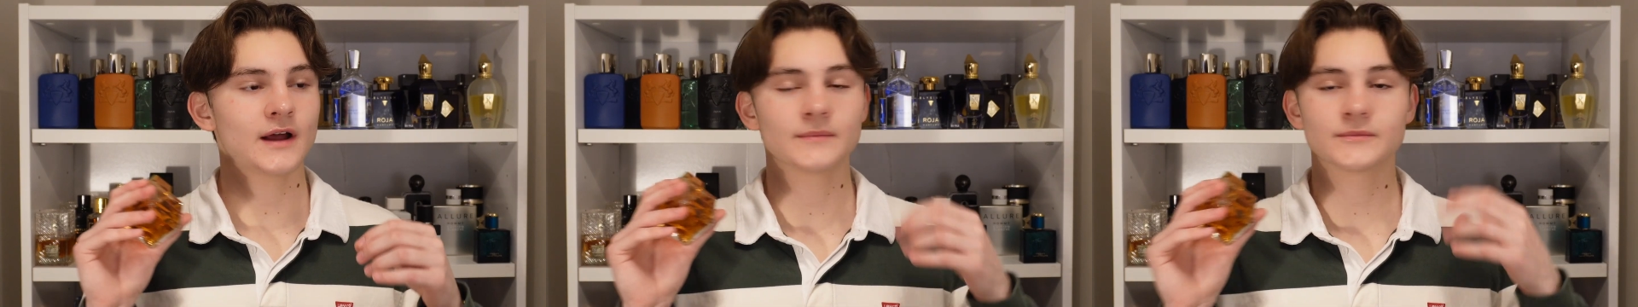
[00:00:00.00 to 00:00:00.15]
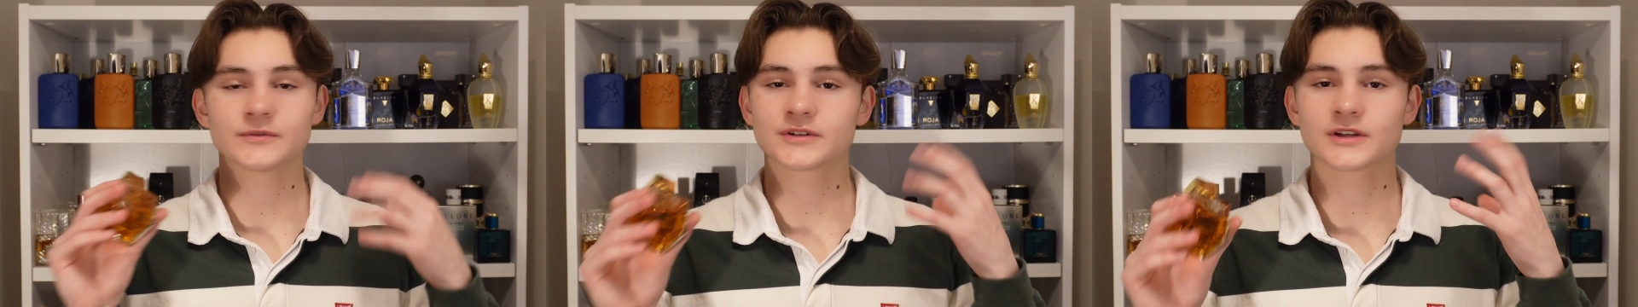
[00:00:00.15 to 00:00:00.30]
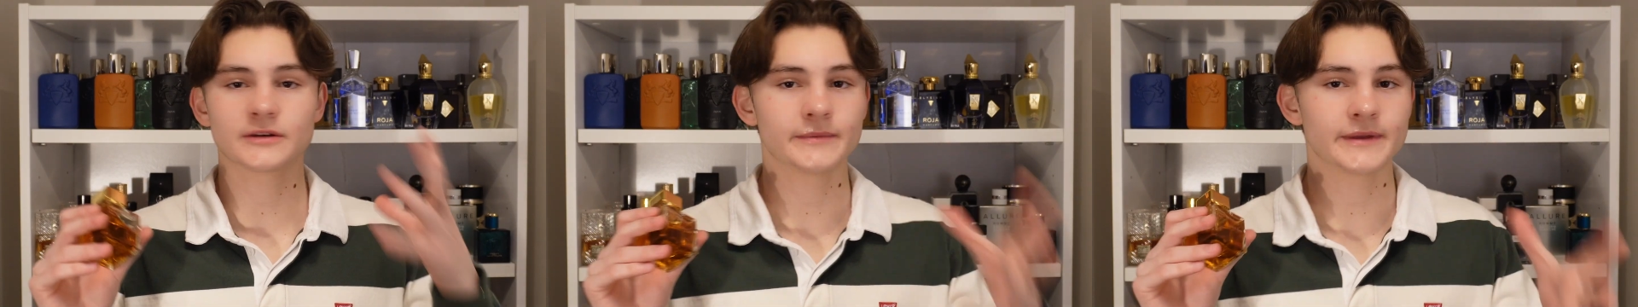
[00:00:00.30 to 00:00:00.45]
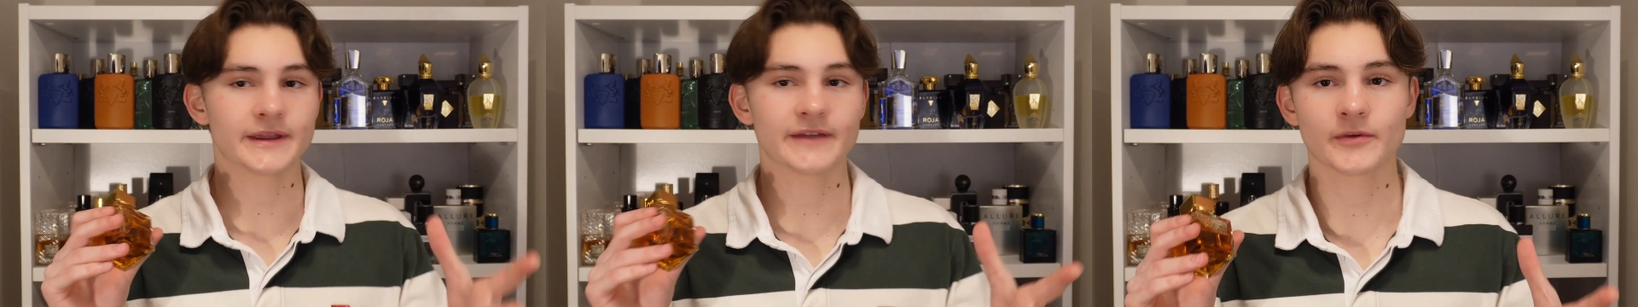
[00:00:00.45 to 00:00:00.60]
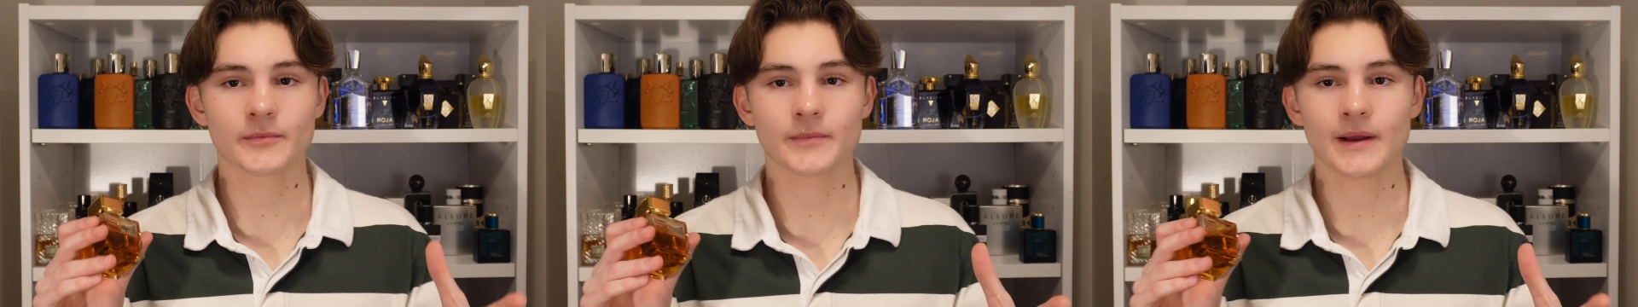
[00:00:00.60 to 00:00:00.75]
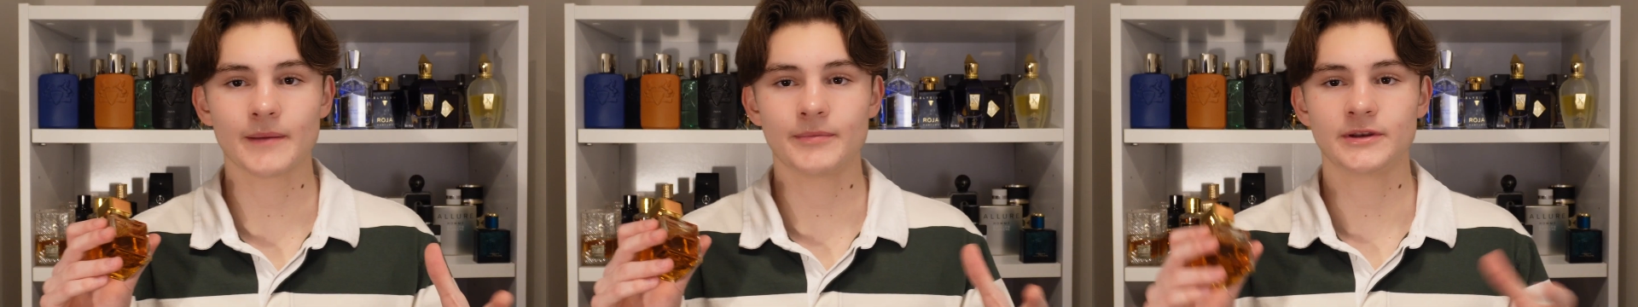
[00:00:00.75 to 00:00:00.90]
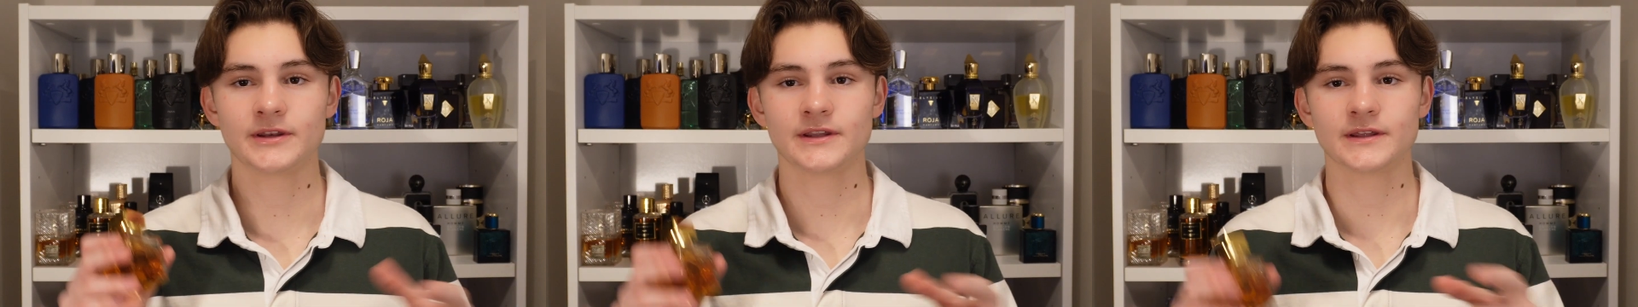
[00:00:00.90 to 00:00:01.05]
I'm just going to be giving my
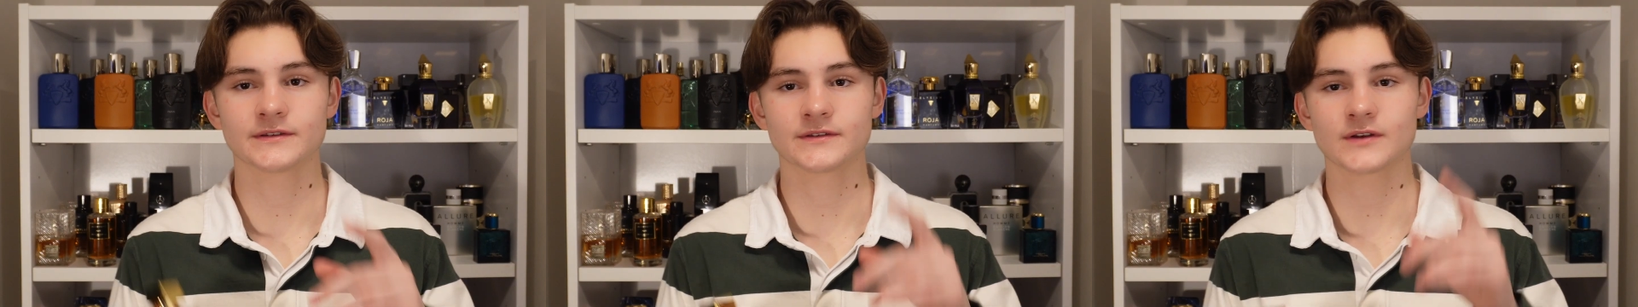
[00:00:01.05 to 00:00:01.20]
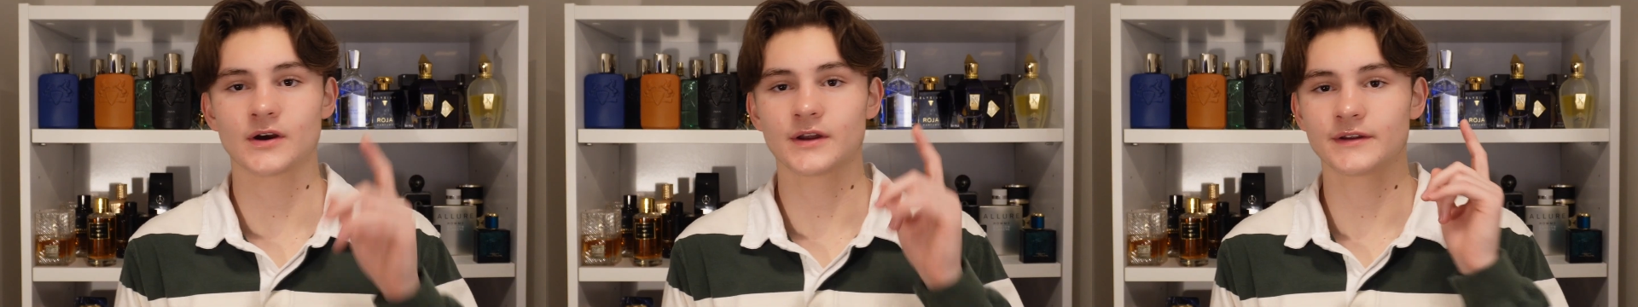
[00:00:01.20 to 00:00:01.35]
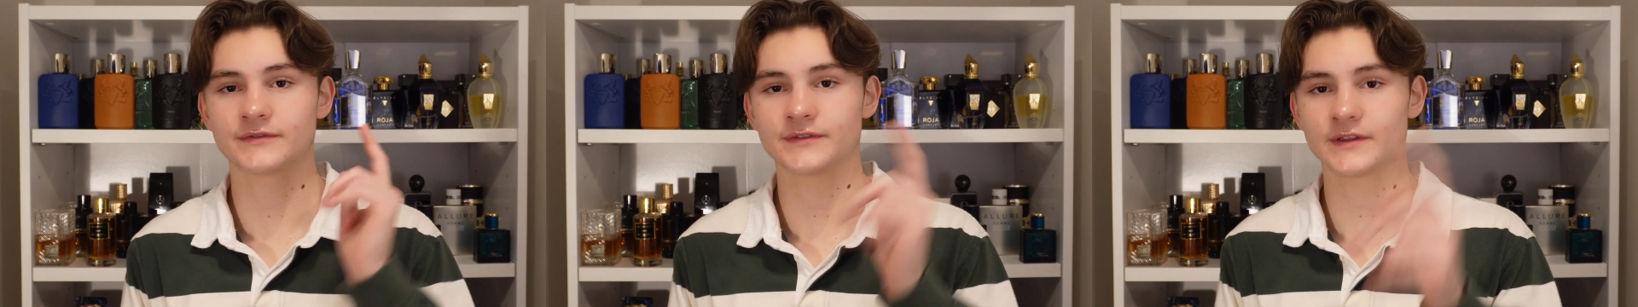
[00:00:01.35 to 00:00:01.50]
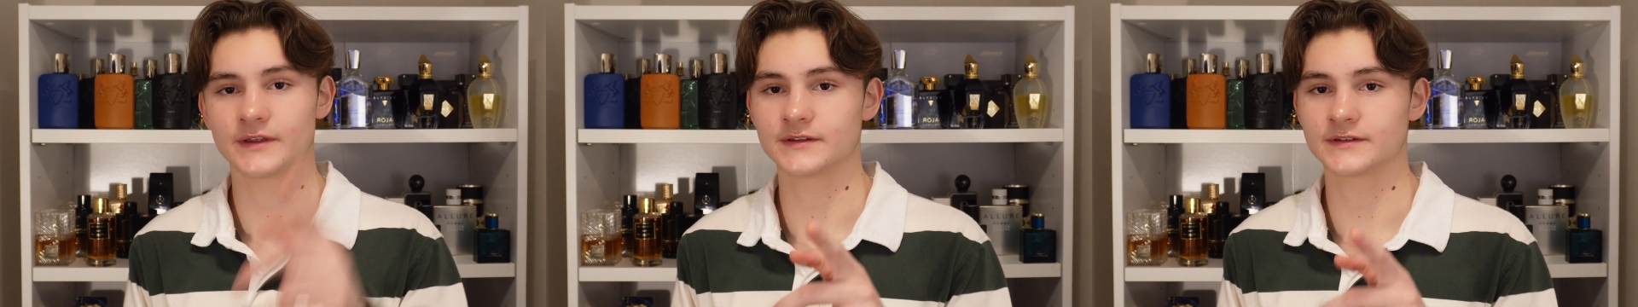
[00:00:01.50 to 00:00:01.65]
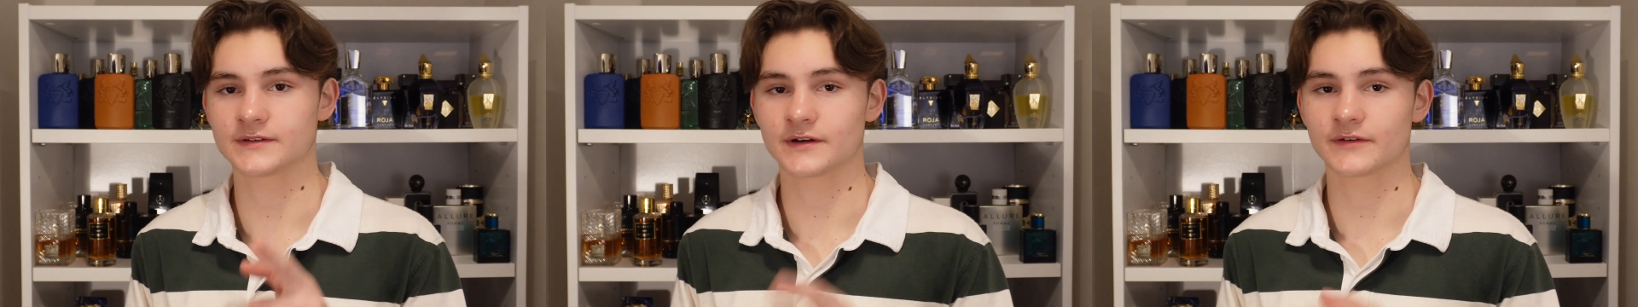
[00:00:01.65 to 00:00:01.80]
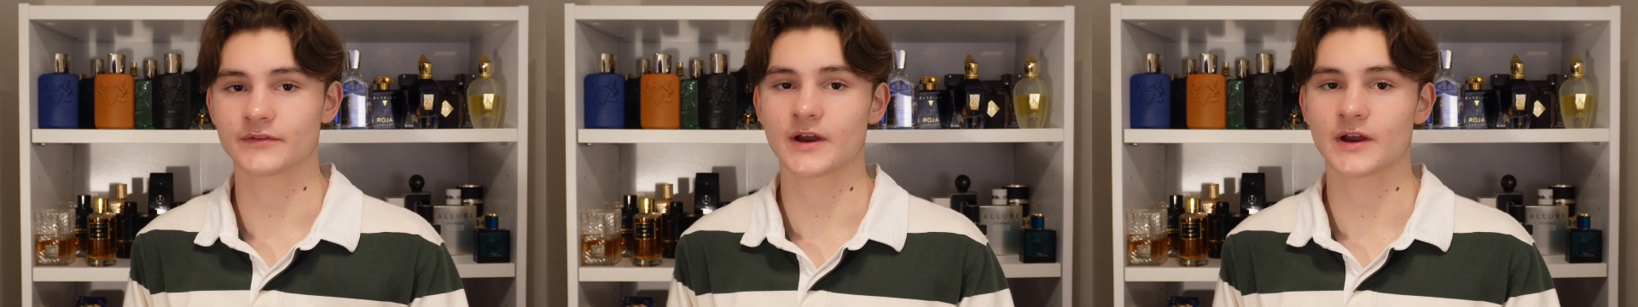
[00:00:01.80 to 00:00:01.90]
opinions on if they deserve